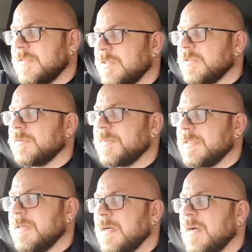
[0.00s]
you know
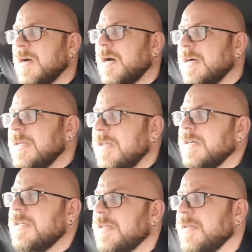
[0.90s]
something? I'd
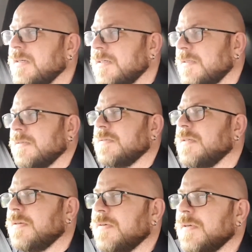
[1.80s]
like
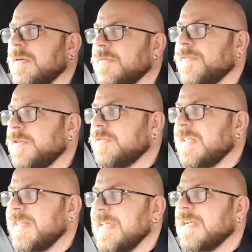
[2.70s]
for you
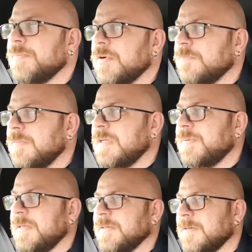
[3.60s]
to think about,
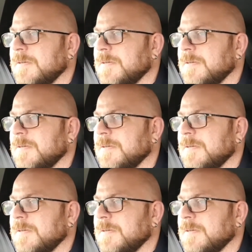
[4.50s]
maybe,